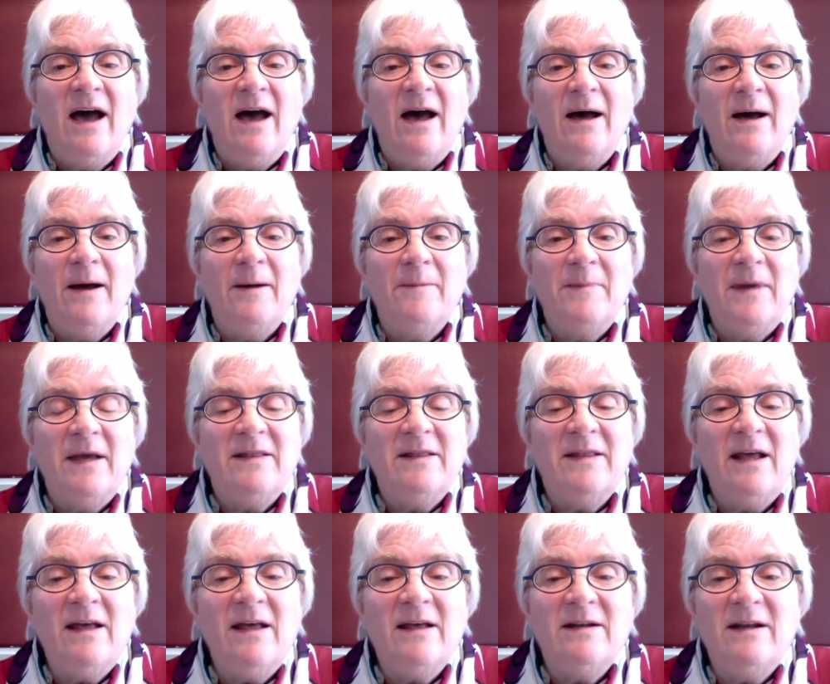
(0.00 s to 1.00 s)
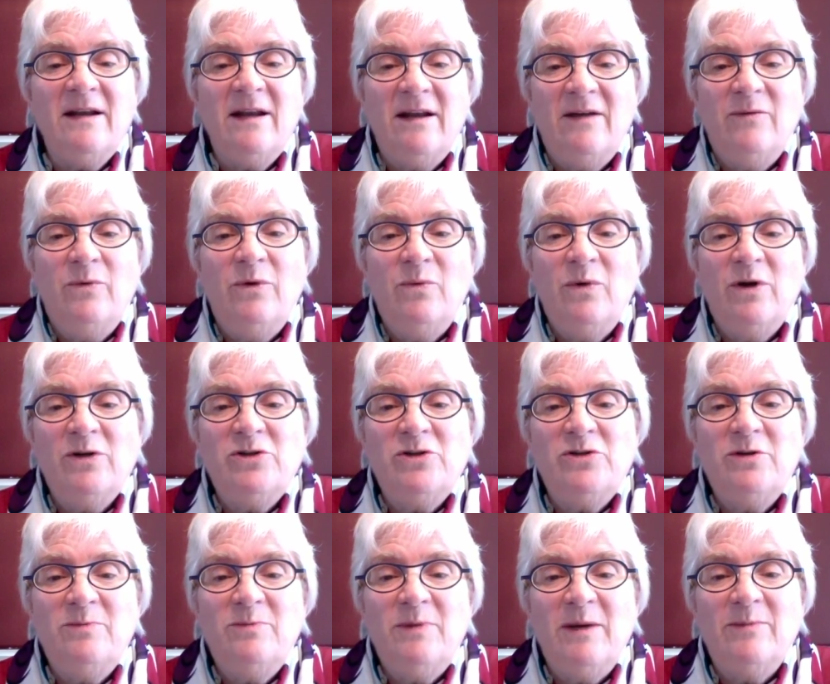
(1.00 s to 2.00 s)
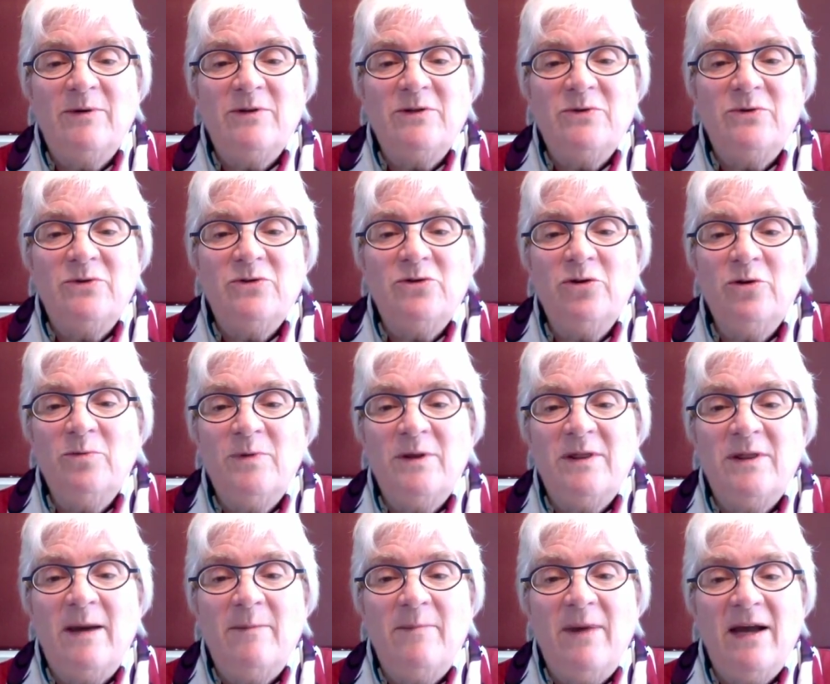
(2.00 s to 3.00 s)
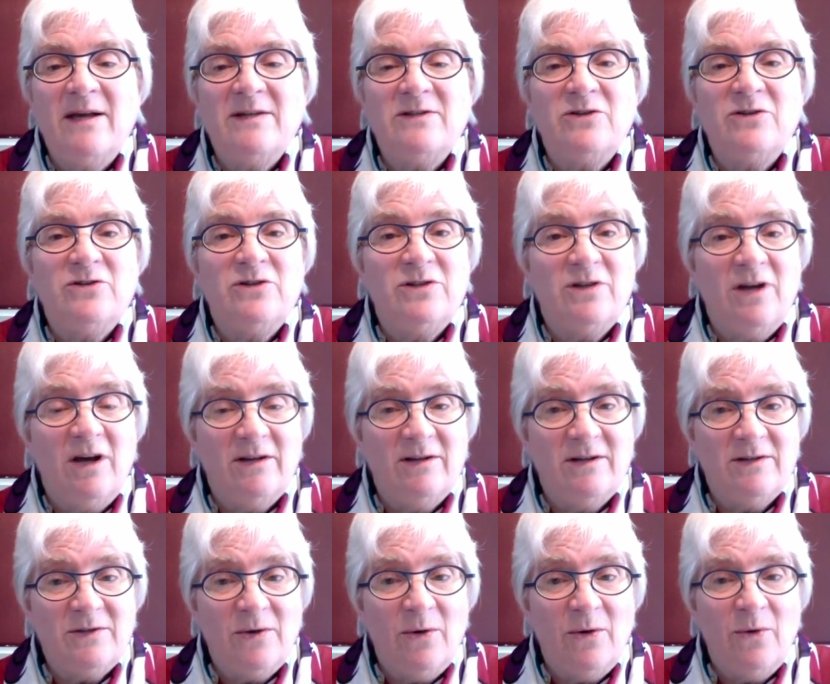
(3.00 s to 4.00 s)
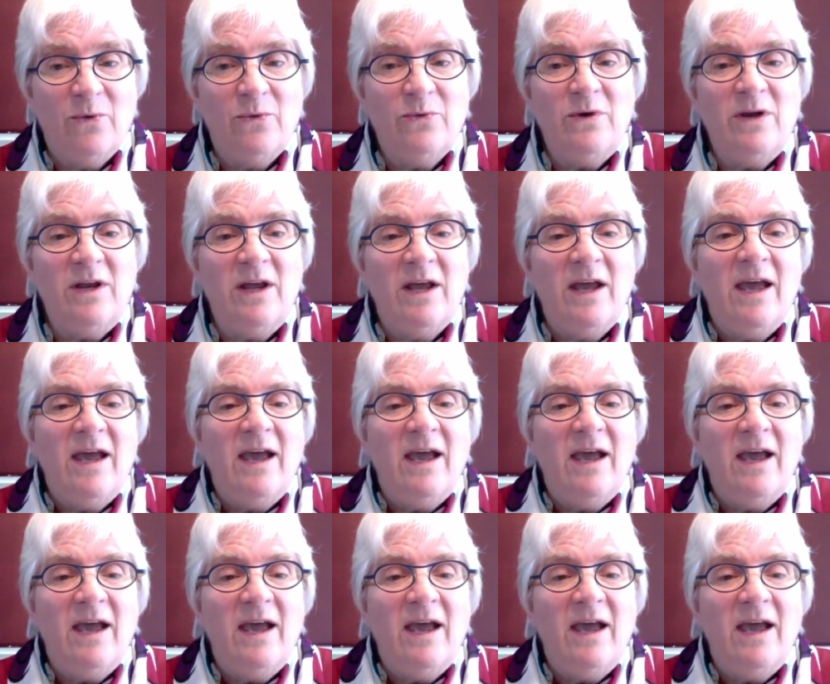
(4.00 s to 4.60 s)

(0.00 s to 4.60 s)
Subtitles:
and then we want you to be able to interpret that passage on its own,